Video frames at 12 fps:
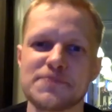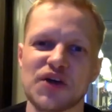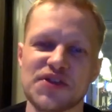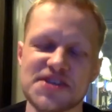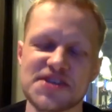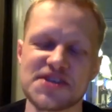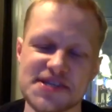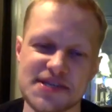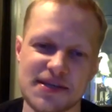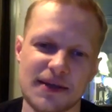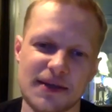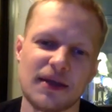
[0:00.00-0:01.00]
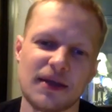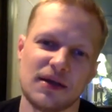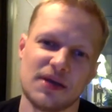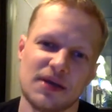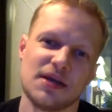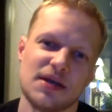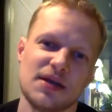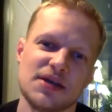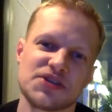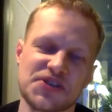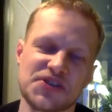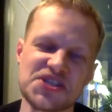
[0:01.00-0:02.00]
so I highly this, recommend going down.
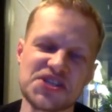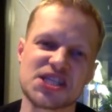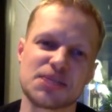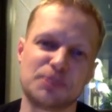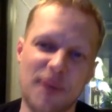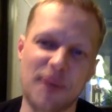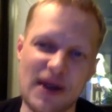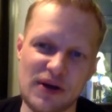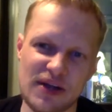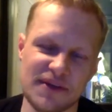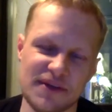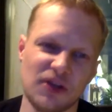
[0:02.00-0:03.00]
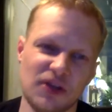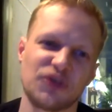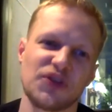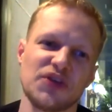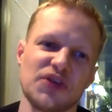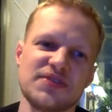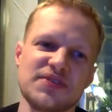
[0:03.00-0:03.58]
It's so this is Sperryville. For those of